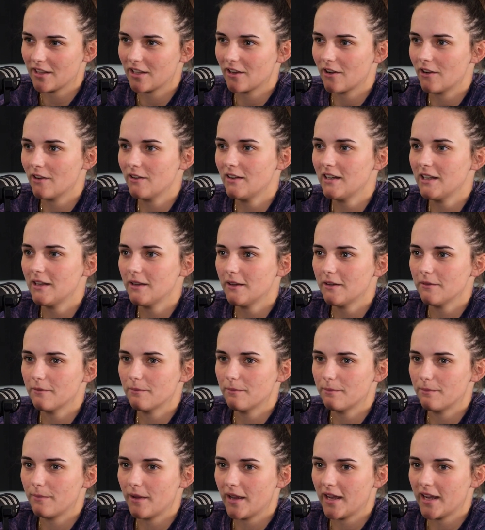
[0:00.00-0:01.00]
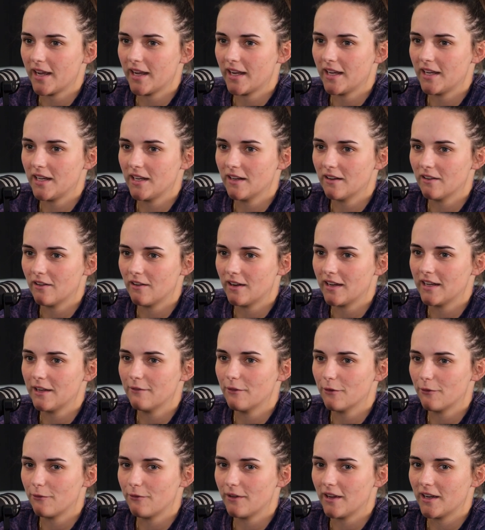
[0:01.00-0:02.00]
the only pain I
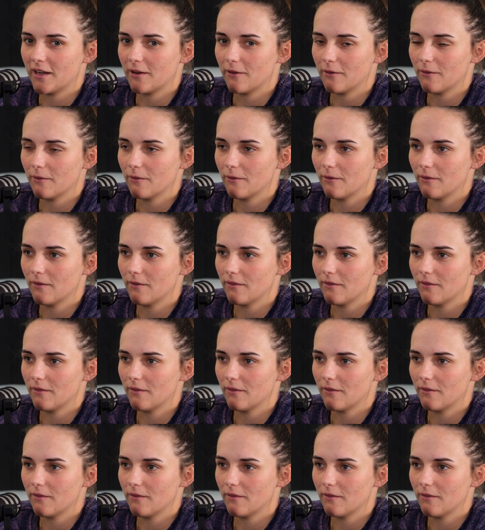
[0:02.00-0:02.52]
ever felt,